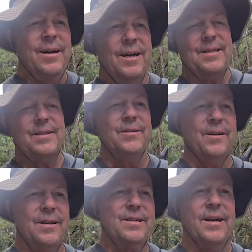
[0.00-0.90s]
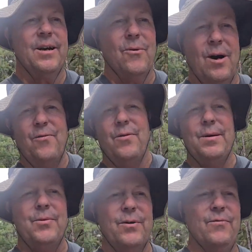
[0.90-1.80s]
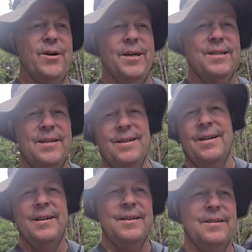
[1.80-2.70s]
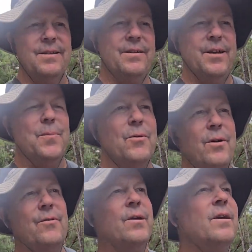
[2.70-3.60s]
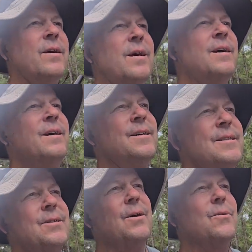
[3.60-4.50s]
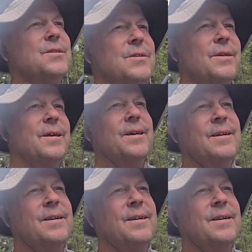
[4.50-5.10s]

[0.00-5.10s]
it's still going to take a while for them to advance to the Dnieper River. So we'll see.